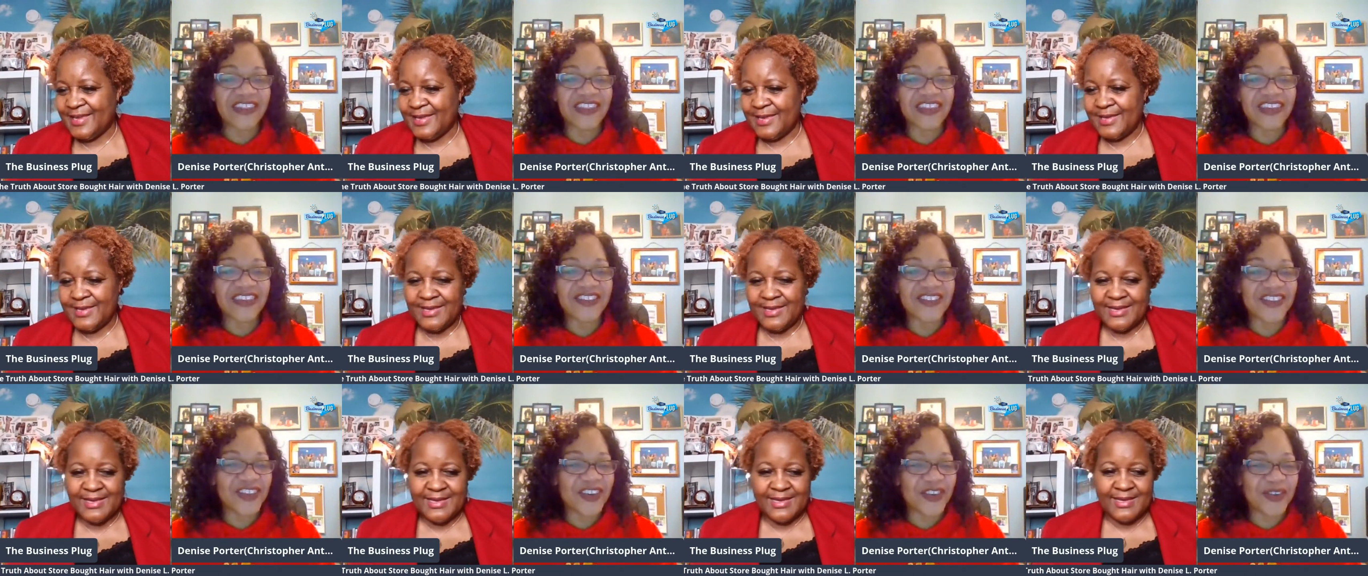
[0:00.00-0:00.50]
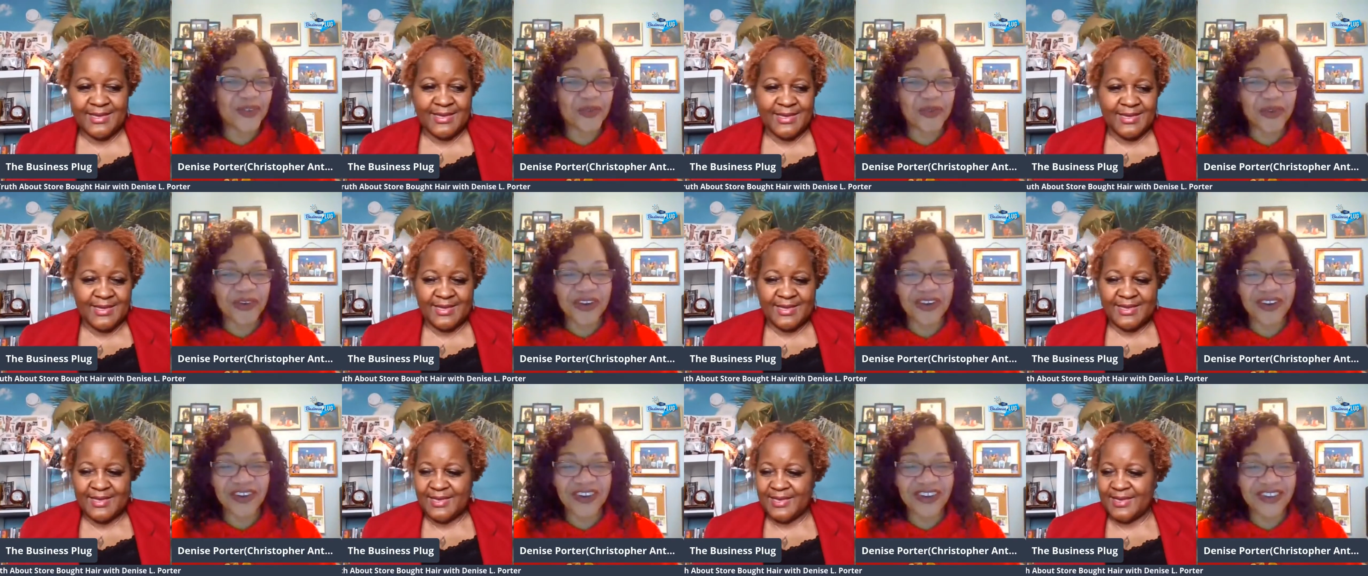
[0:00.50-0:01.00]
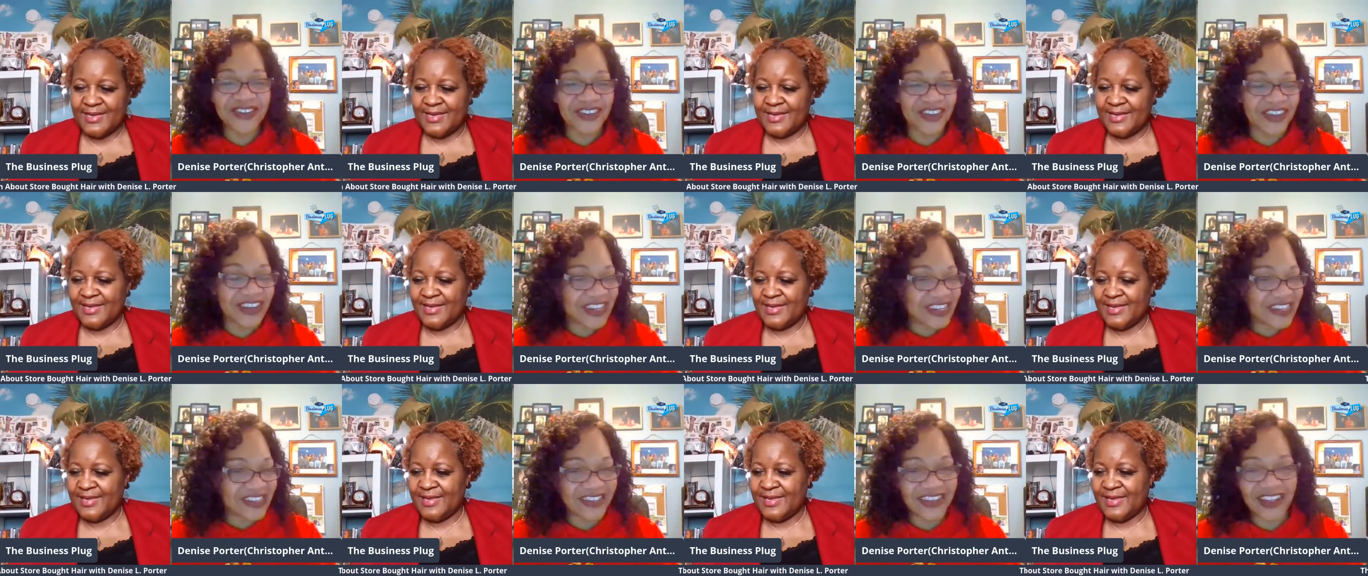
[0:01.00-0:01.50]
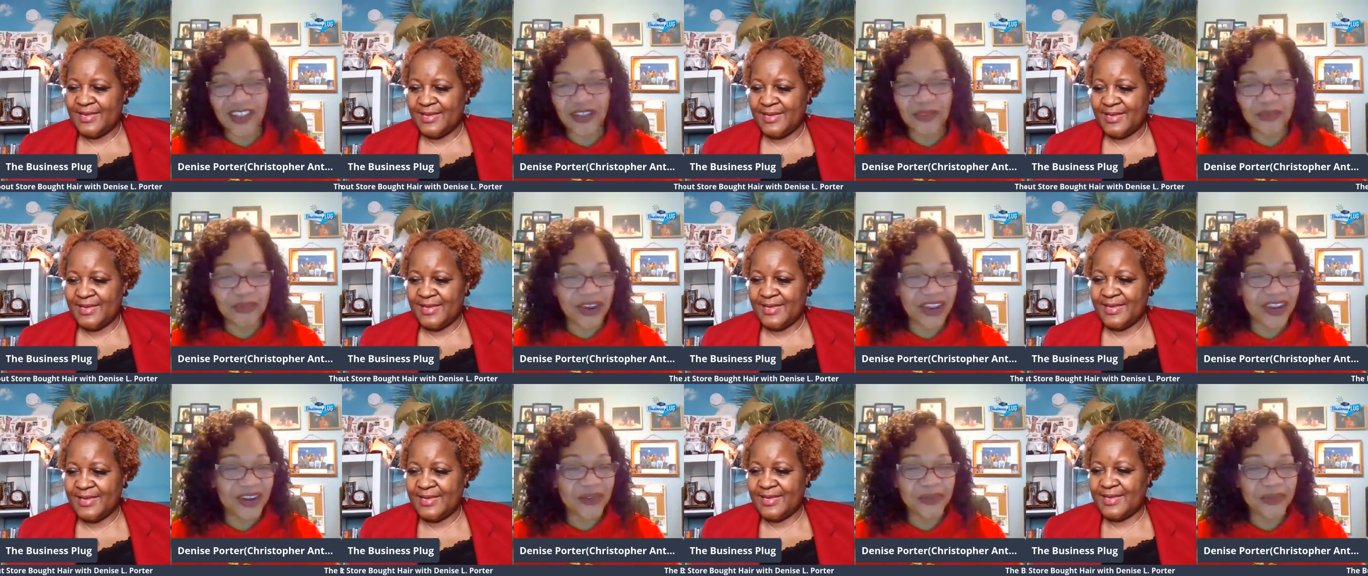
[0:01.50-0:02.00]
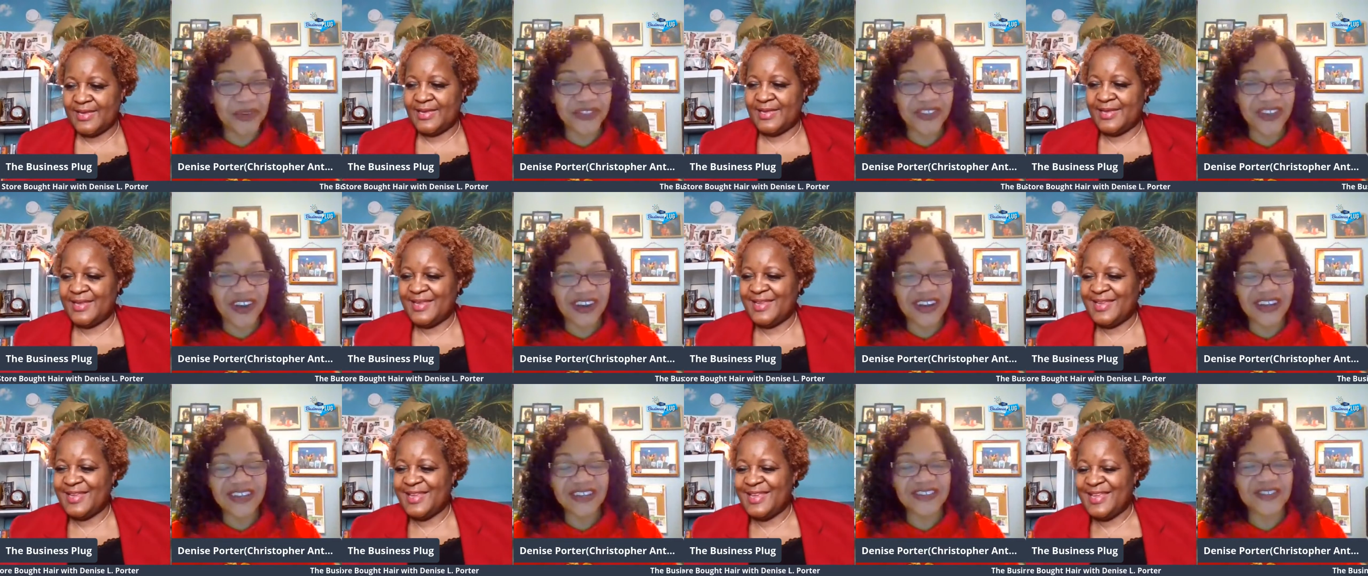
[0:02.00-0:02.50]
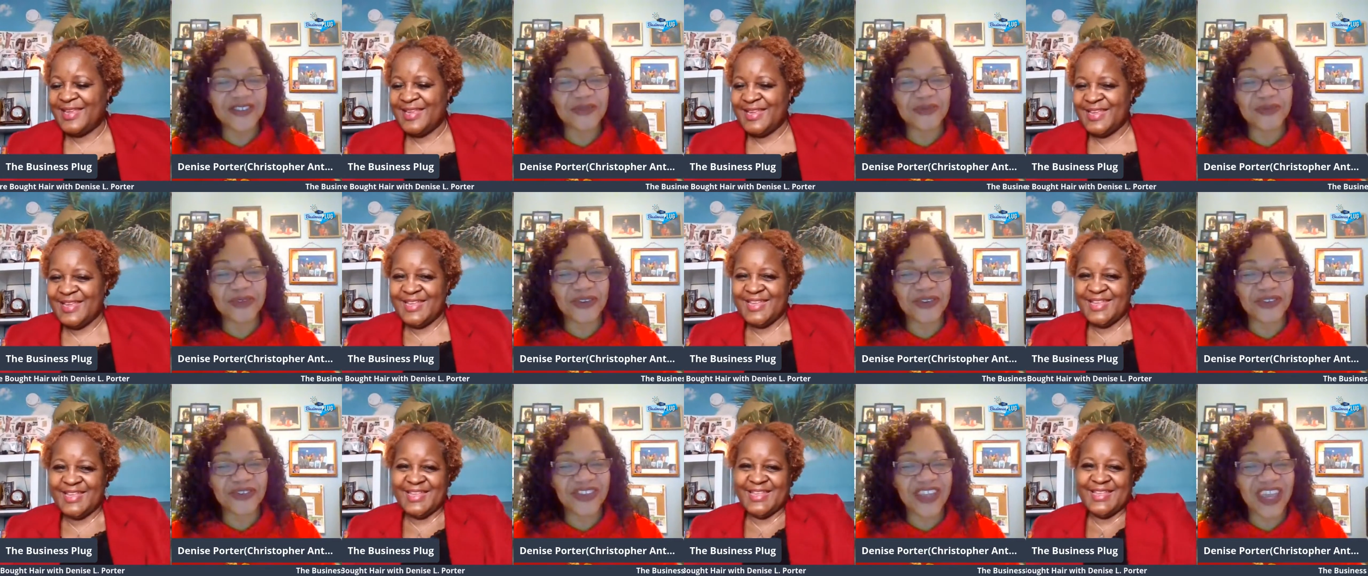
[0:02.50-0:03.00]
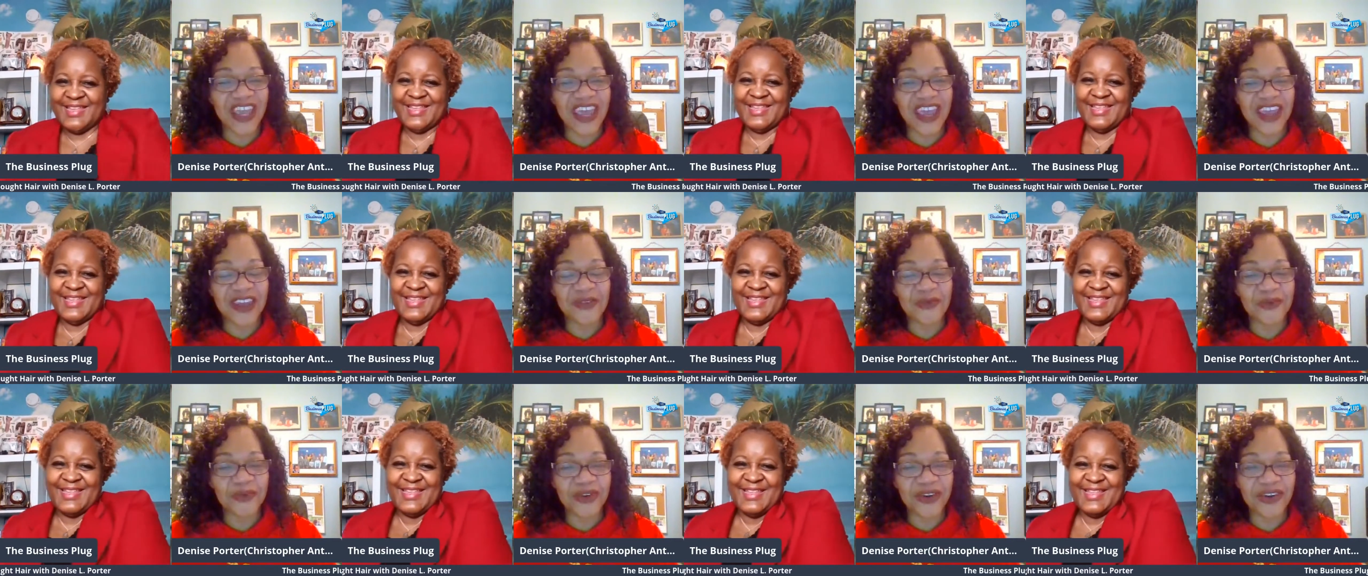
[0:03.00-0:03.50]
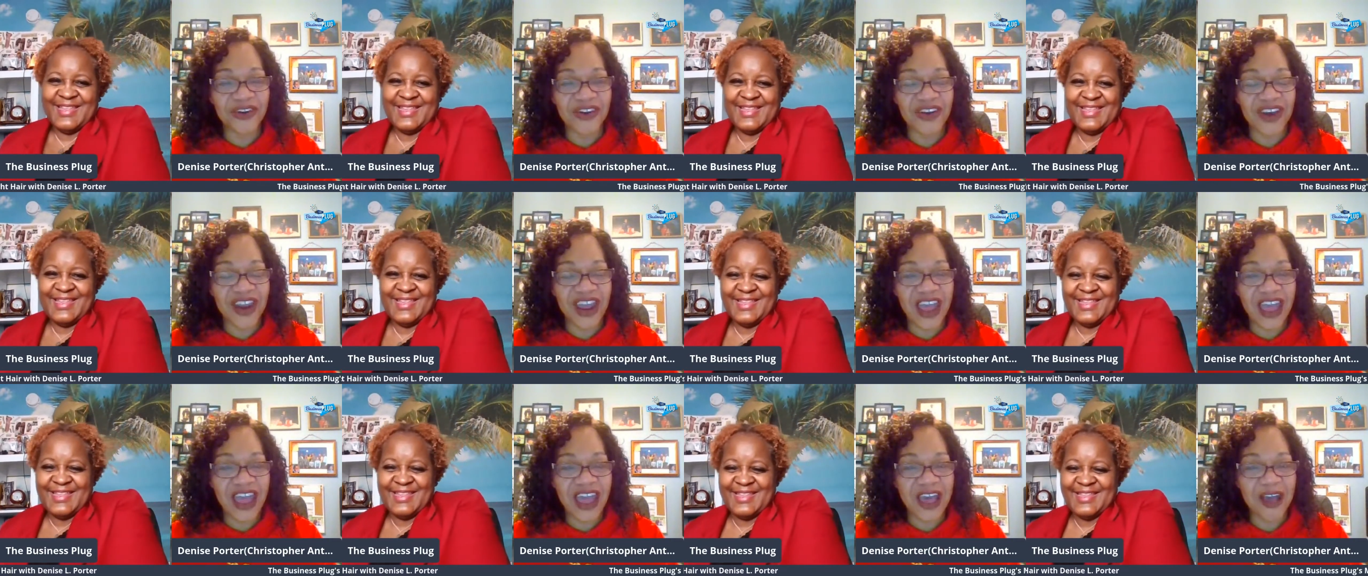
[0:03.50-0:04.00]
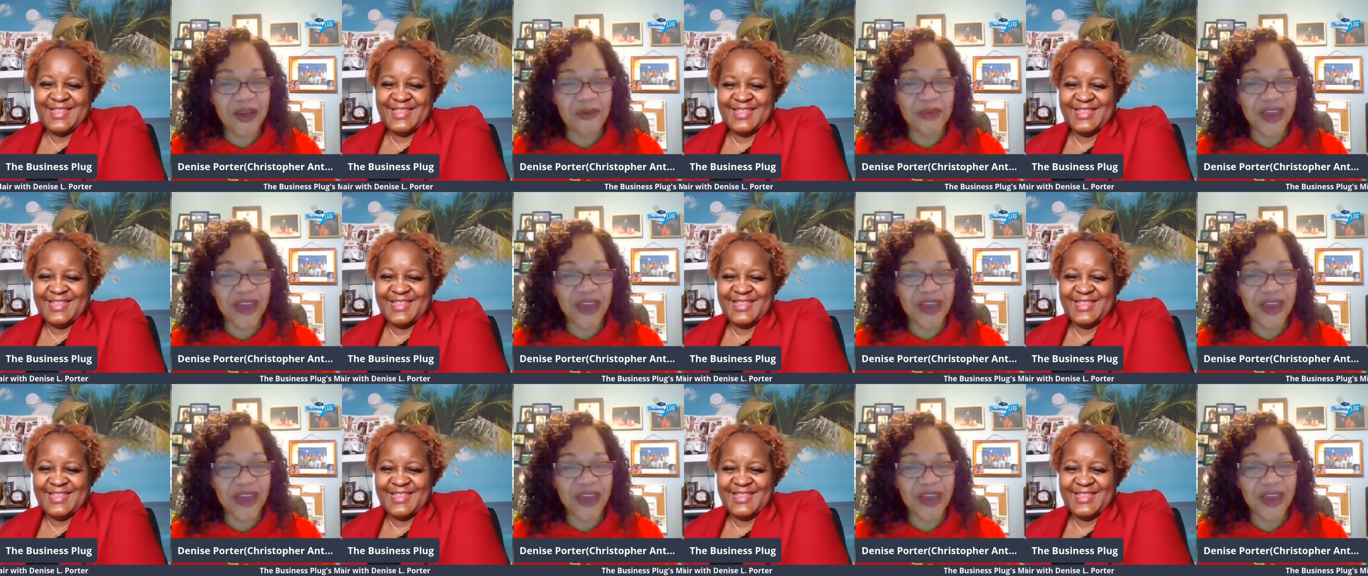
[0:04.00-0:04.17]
Speaker 1: And this year we're going to celebrate it with our customers, and we're